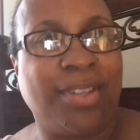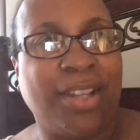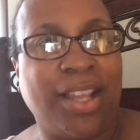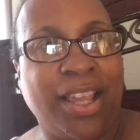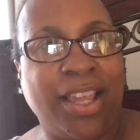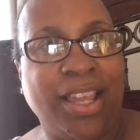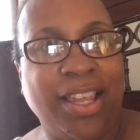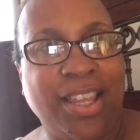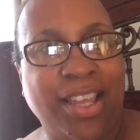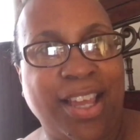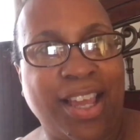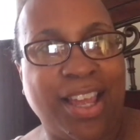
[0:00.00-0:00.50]

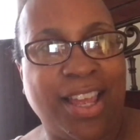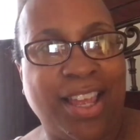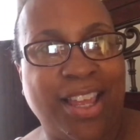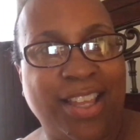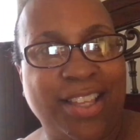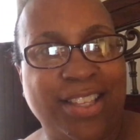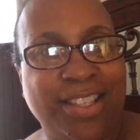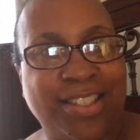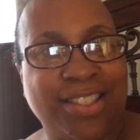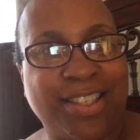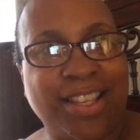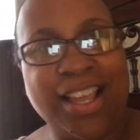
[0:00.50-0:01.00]
hey
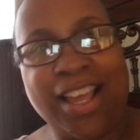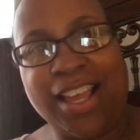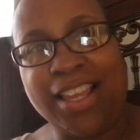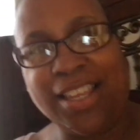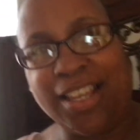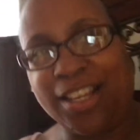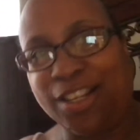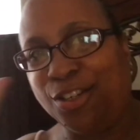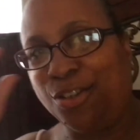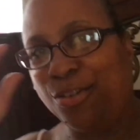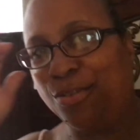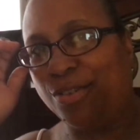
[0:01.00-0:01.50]
guys how
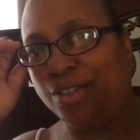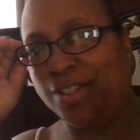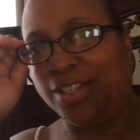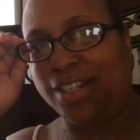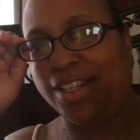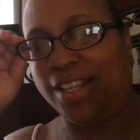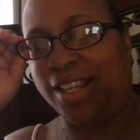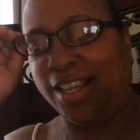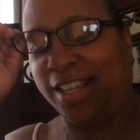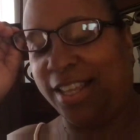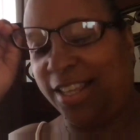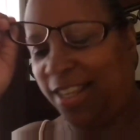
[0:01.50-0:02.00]
y'all doing
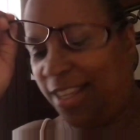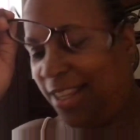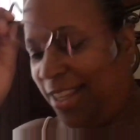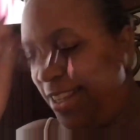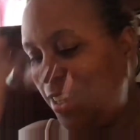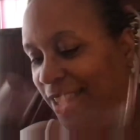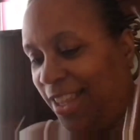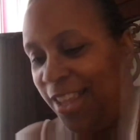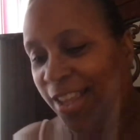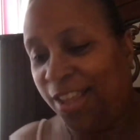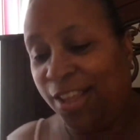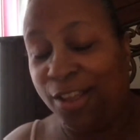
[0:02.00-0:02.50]
today
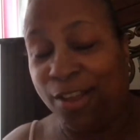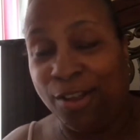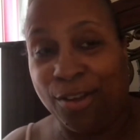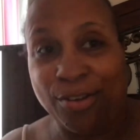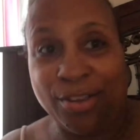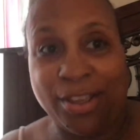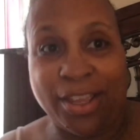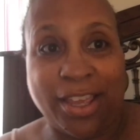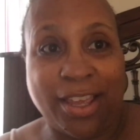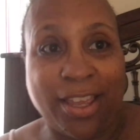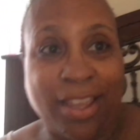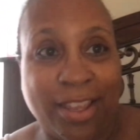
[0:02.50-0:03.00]

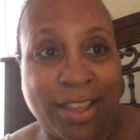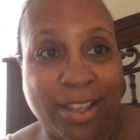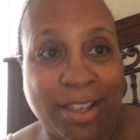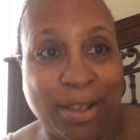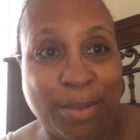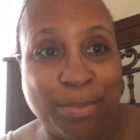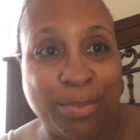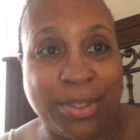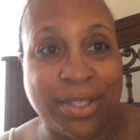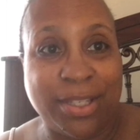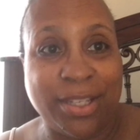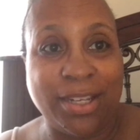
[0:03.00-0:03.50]
okay
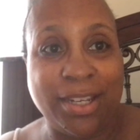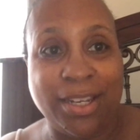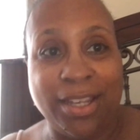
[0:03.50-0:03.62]
i'm sitting